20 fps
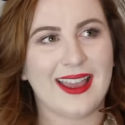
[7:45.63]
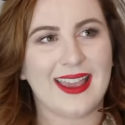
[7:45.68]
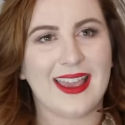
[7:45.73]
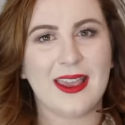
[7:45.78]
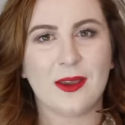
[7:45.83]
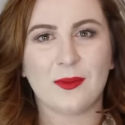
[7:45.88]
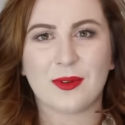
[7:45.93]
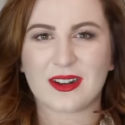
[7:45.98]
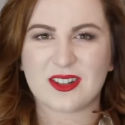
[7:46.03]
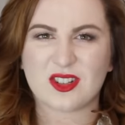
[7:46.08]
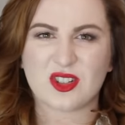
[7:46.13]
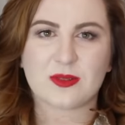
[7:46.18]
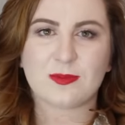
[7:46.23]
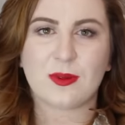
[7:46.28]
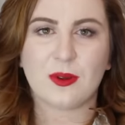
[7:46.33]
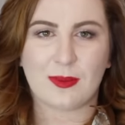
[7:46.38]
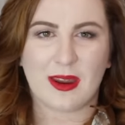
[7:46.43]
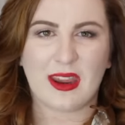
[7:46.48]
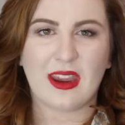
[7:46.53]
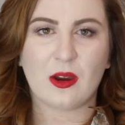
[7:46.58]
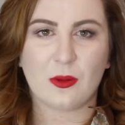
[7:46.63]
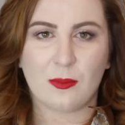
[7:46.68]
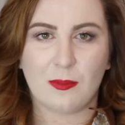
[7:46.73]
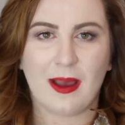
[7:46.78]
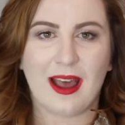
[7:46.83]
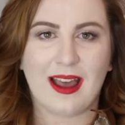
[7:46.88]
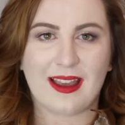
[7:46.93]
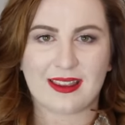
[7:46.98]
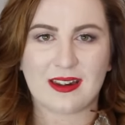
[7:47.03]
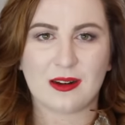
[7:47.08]
I hate when I just put my hair
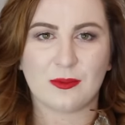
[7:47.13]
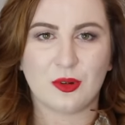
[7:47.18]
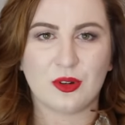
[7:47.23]
back in